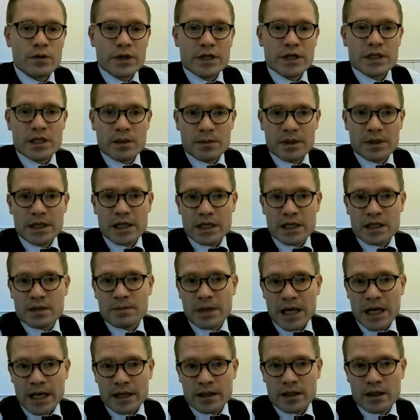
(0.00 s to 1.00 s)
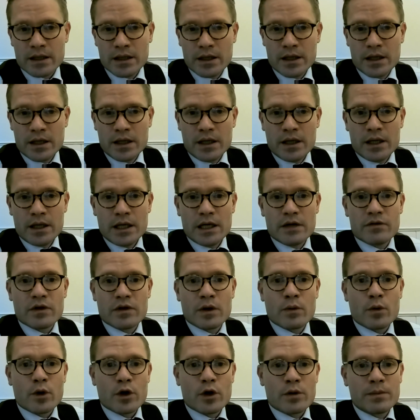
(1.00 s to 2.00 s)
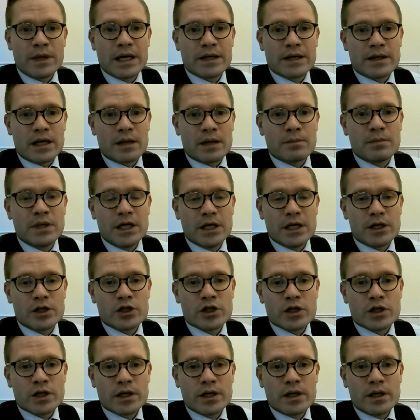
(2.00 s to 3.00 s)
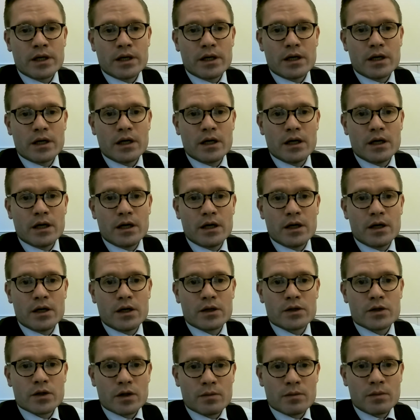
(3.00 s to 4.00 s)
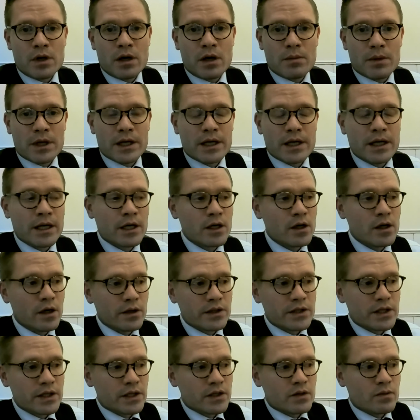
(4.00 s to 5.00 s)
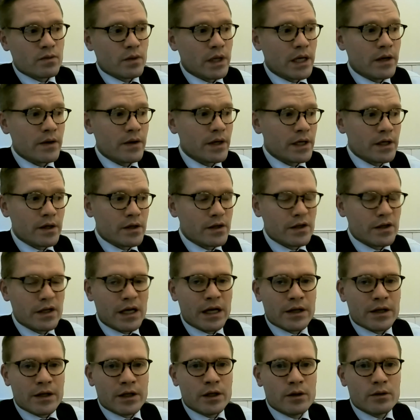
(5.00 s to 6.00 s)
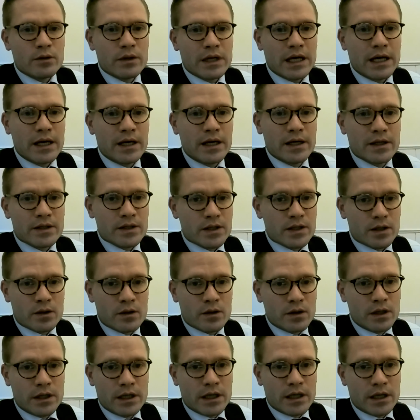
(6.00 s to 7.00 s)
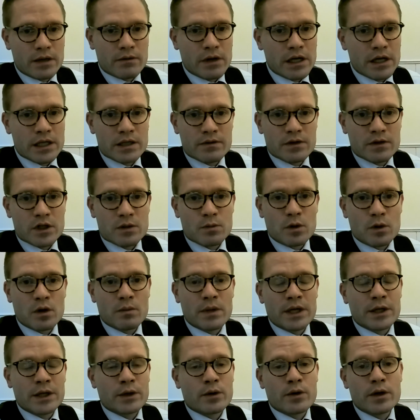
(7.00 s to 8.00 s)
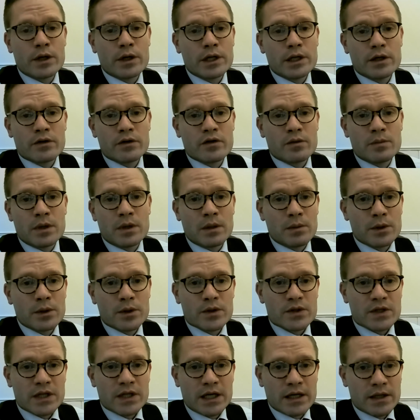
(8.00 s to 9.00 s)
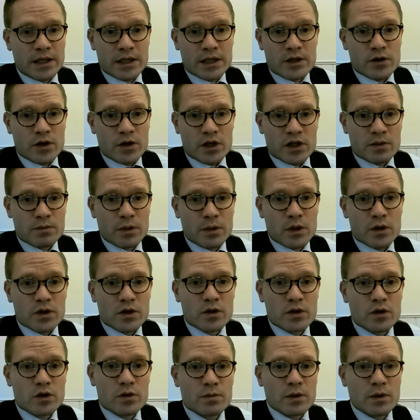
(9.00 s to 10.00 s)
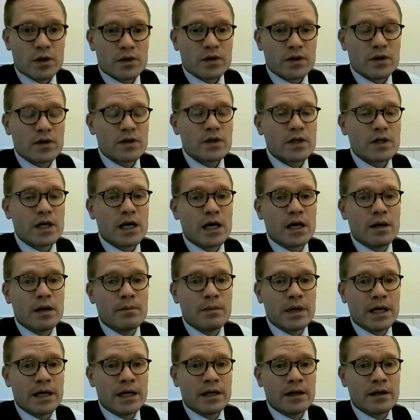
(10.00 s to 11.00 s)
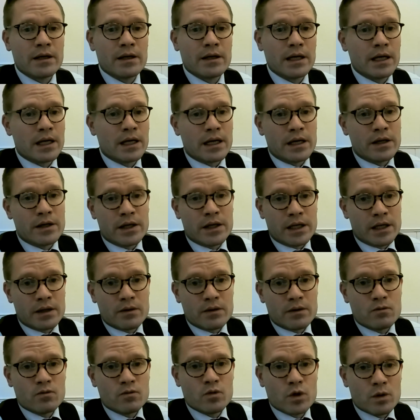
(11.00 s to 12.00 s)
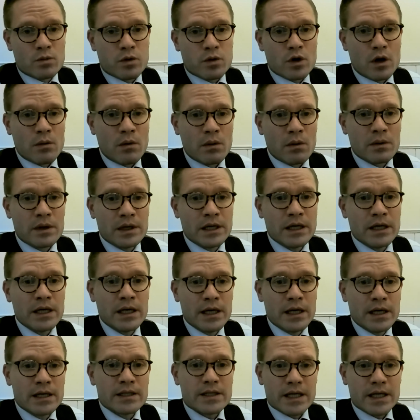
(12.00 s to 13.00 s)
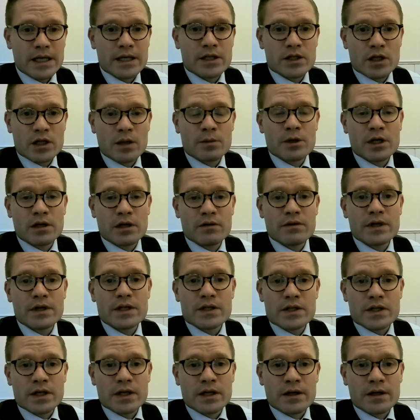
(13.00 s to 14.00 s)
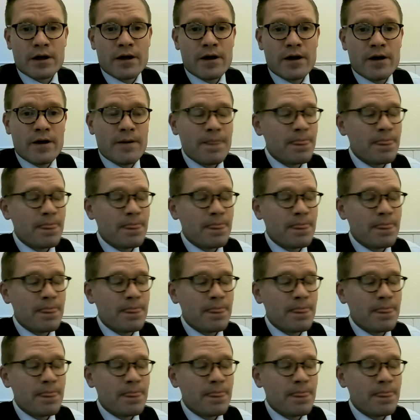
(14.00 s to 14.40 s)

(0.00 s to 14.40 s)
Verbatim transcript: could reasonably expect if they were to make that pitch uh, to the public in a context where, in a country like the UK, it's only a relatively small minority of the public who say they trust most news most of the time, and and I think would probably take some convincing